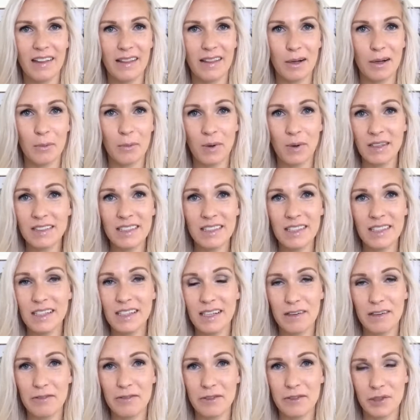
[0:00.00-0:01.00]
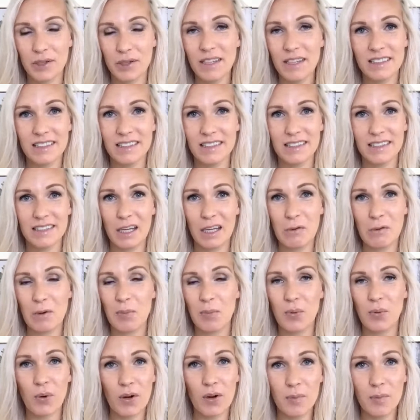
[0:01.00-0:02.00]
there wasn't enough trust and
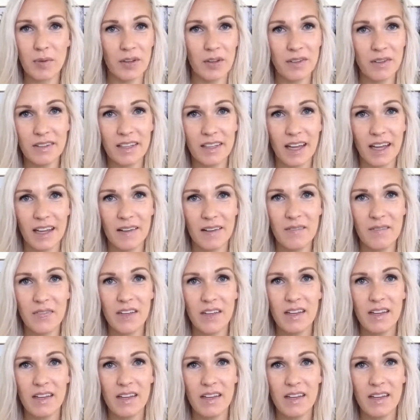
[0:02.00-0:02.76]
rapport built yet.